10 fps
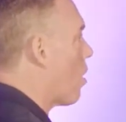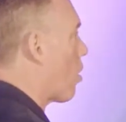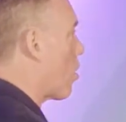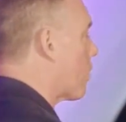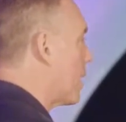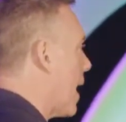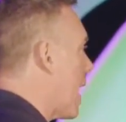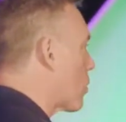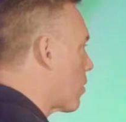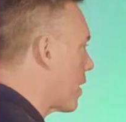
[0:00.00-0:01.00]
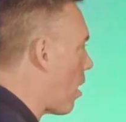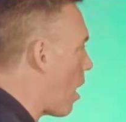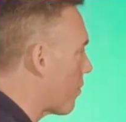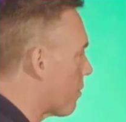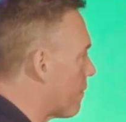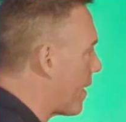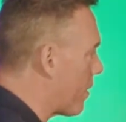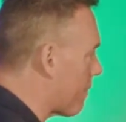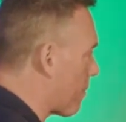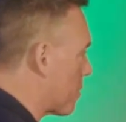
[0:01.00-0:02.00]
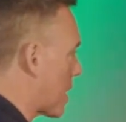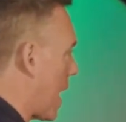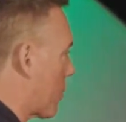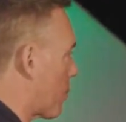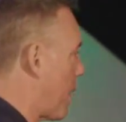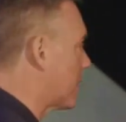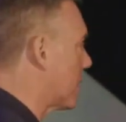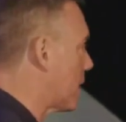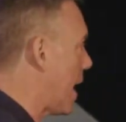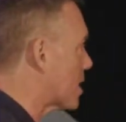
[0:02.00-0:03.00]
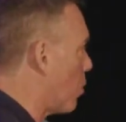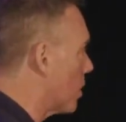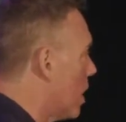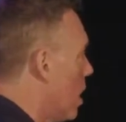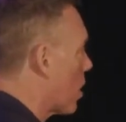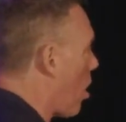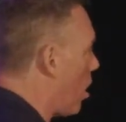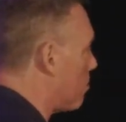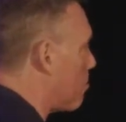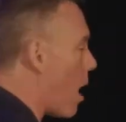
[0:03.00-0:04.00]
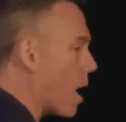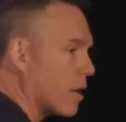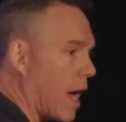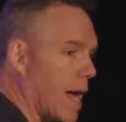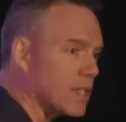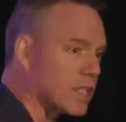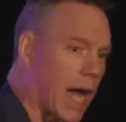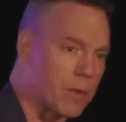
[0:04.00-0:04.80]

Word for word: Her and Langworthy authored the very first chiropractic textbook called Modernized